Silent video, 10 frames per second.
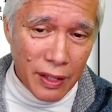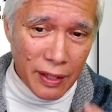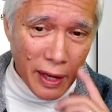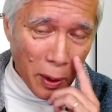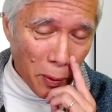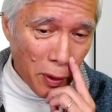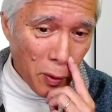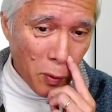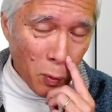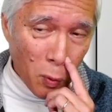Now,
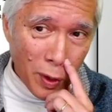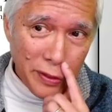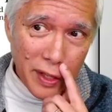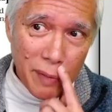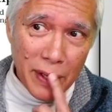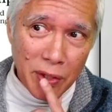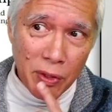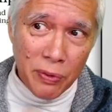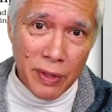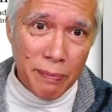one thing about the
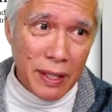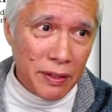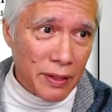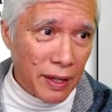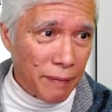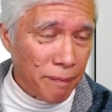3 minute thing,